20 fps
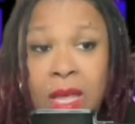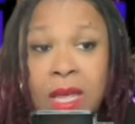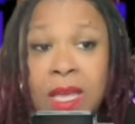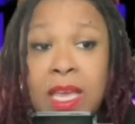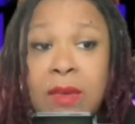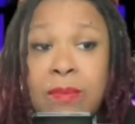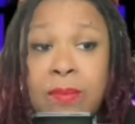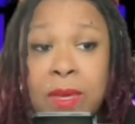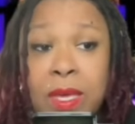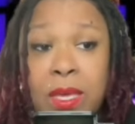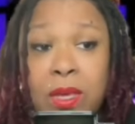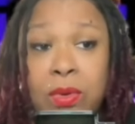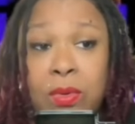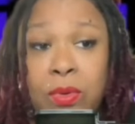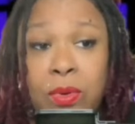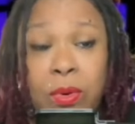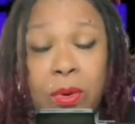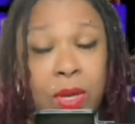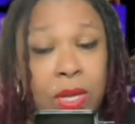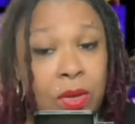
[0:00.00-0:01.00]
Keep it
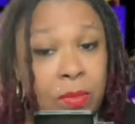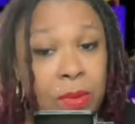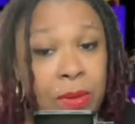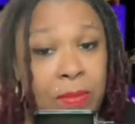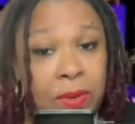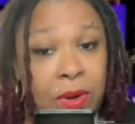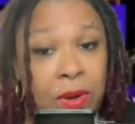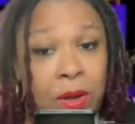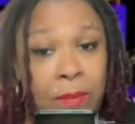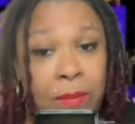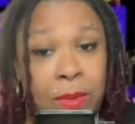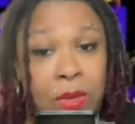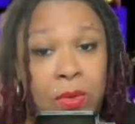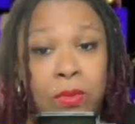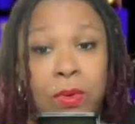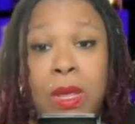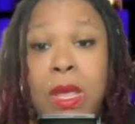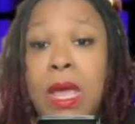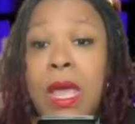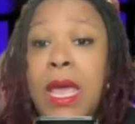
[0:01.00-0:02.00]
cute or you'll be put on
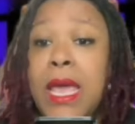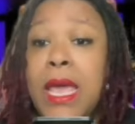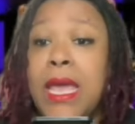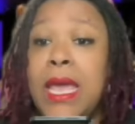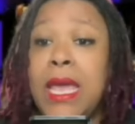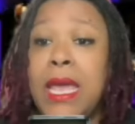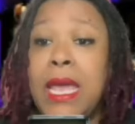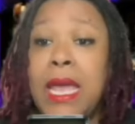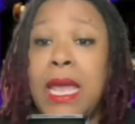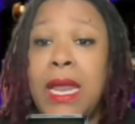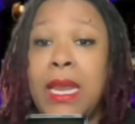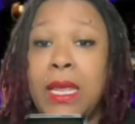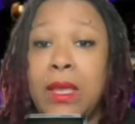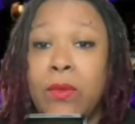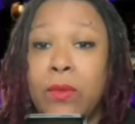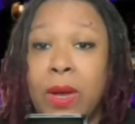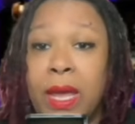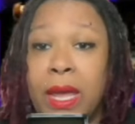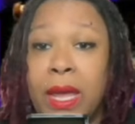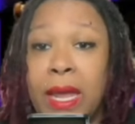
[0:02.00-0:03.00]
mute.
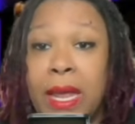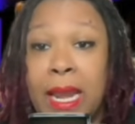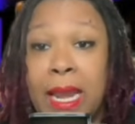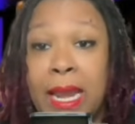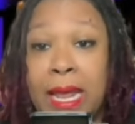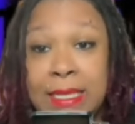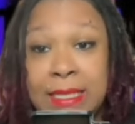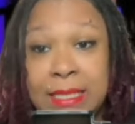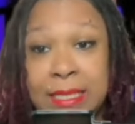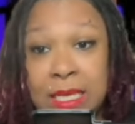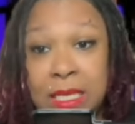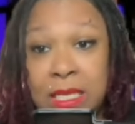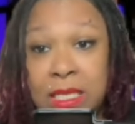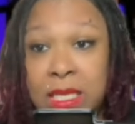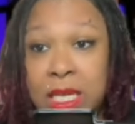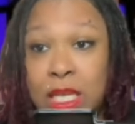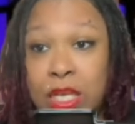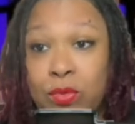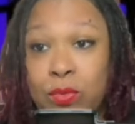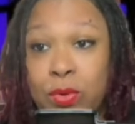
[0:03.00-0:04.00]
Anyway, let's
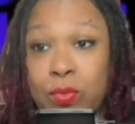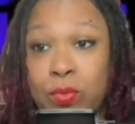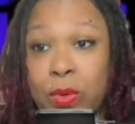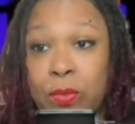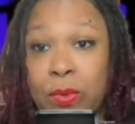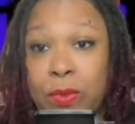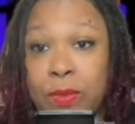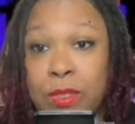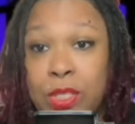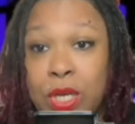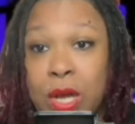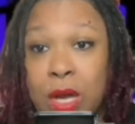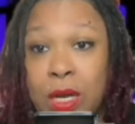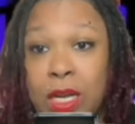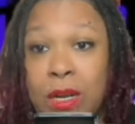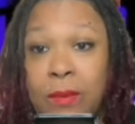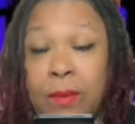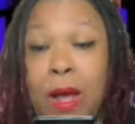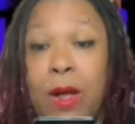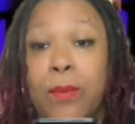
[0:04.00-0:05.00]
continue with what we were
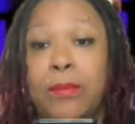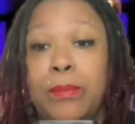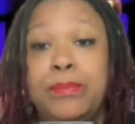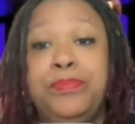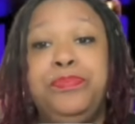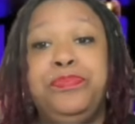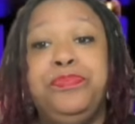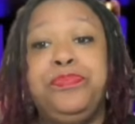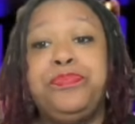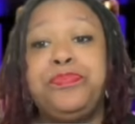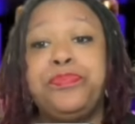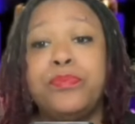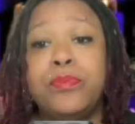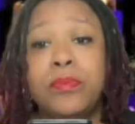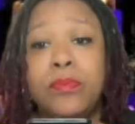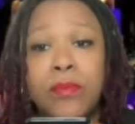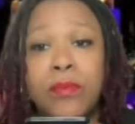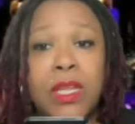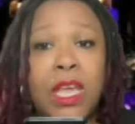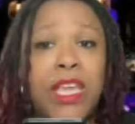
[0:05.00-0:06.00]
talking about.
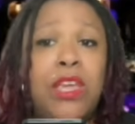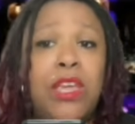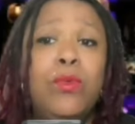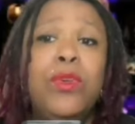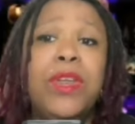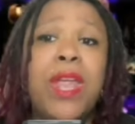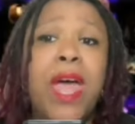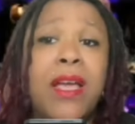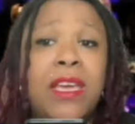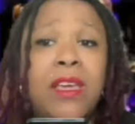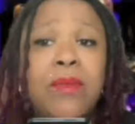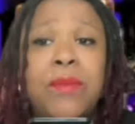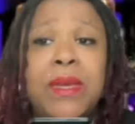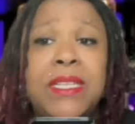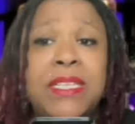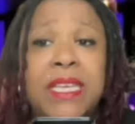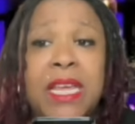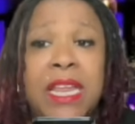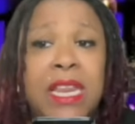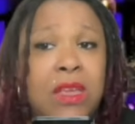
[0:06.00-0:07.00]
He will not
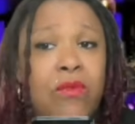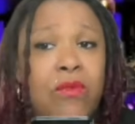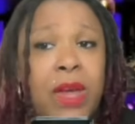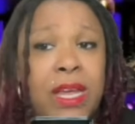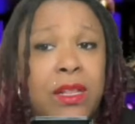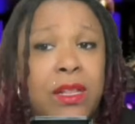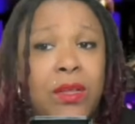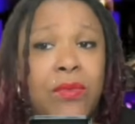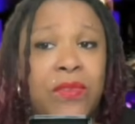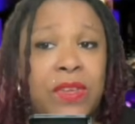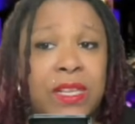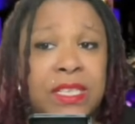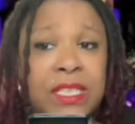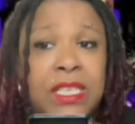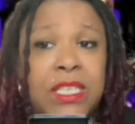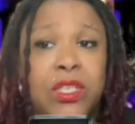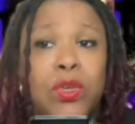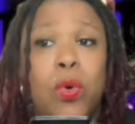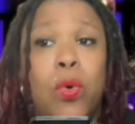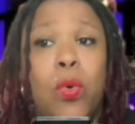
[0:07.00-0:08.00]
commit to any regular
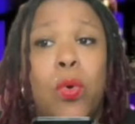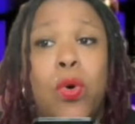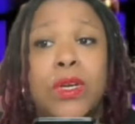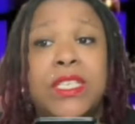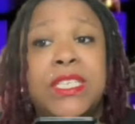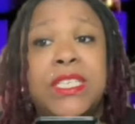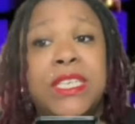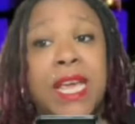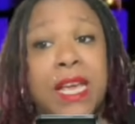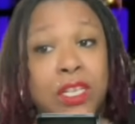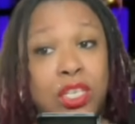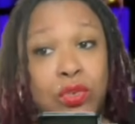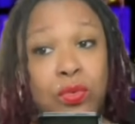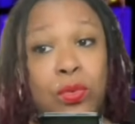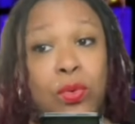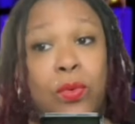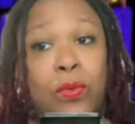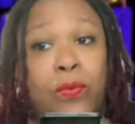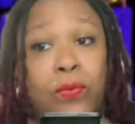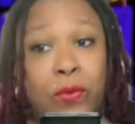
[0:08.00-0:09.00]
visits or
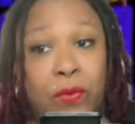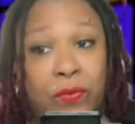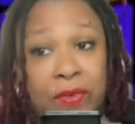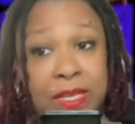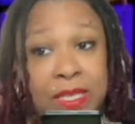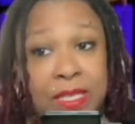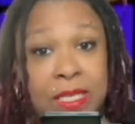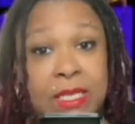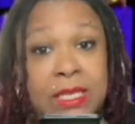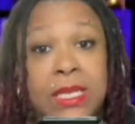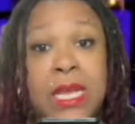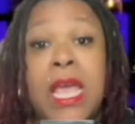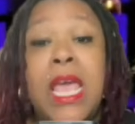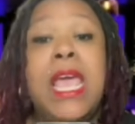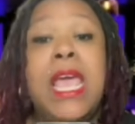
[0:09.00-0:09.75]
schedule for visits.